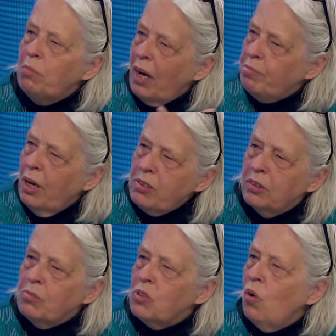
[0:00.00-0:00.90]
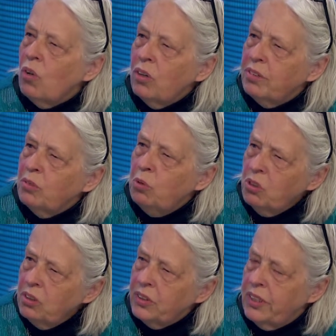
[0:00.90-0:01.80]
by Muslims all over the
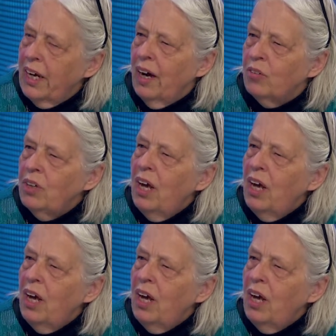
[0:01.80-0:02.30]
world now